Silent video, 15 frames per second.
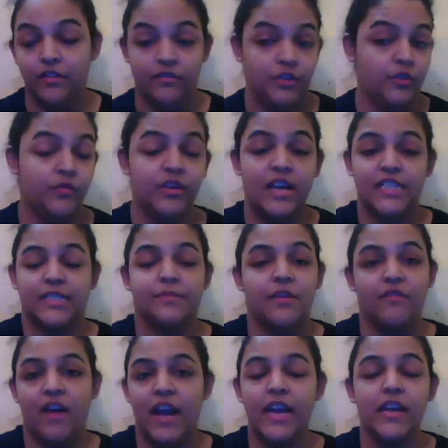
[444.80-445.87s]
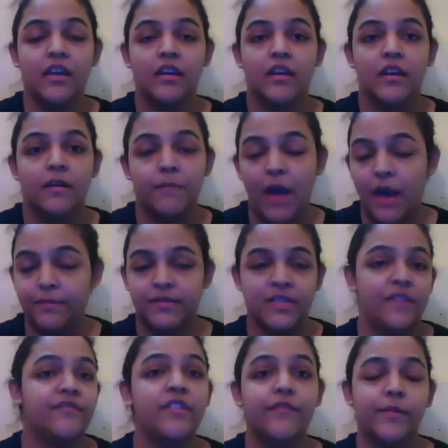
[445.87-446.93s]
You will ask me why. I'm
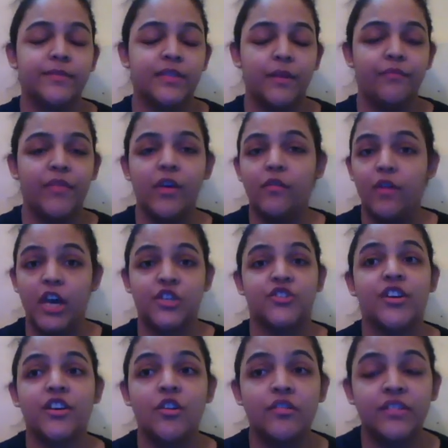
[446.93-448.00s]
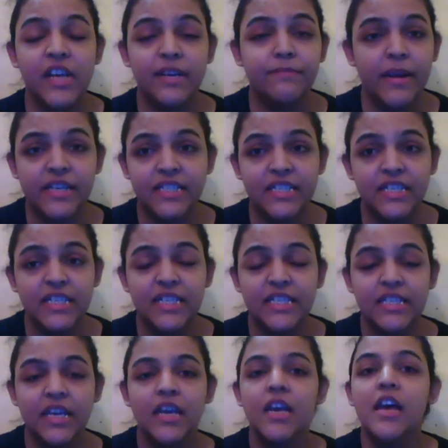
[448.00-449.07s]
suffering from something, why should I not take medicines?
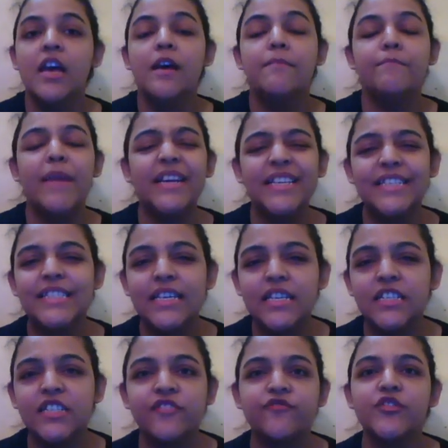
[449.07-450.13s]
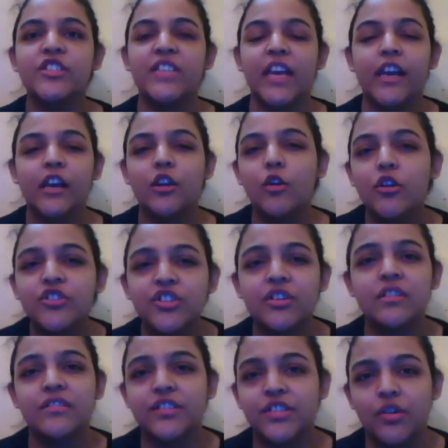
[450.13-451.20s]
Medicines for psychological
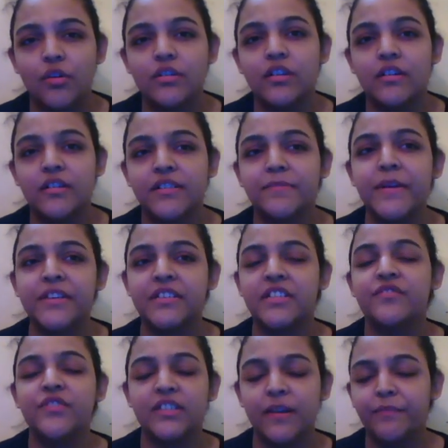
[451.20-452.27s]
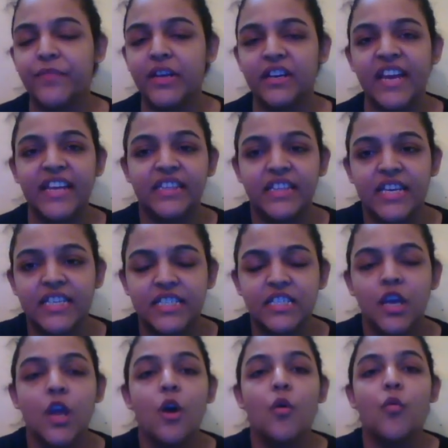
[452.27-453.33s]
disorders, medicines for something like this,
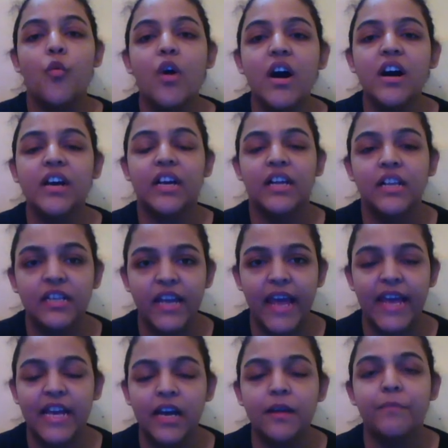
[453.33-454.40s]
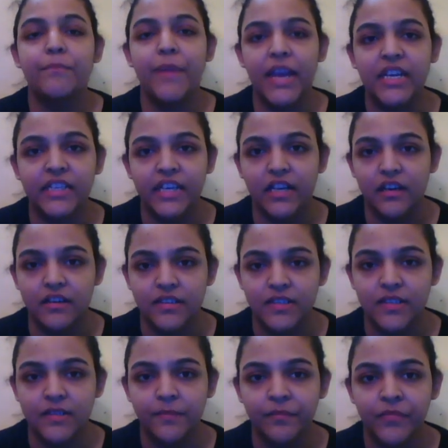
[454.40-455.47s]
work like
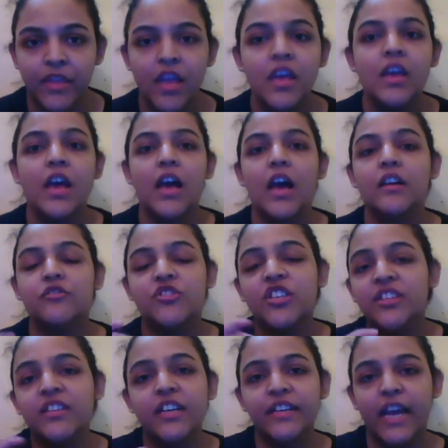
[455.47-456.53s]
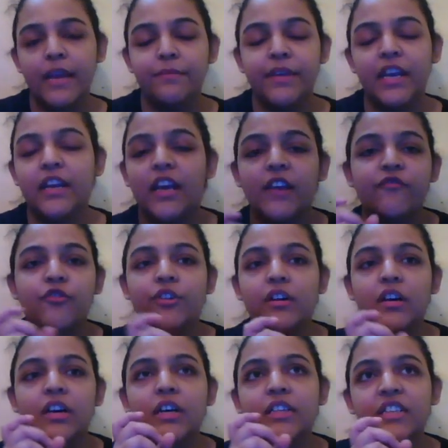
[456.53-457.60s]
painkillers. Chitne time ke liye, for
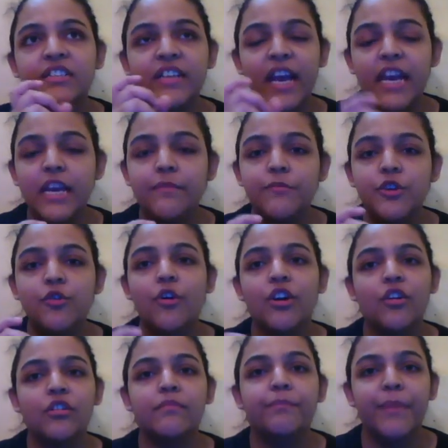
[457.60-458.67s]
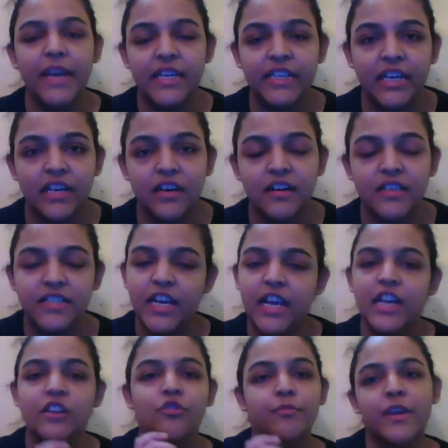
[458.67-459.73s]
the time you are on painkillers,
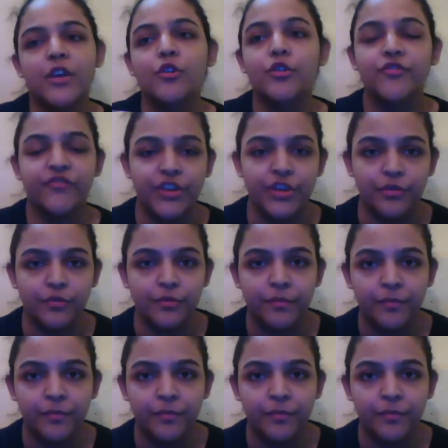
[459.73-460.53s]
it will be good for you.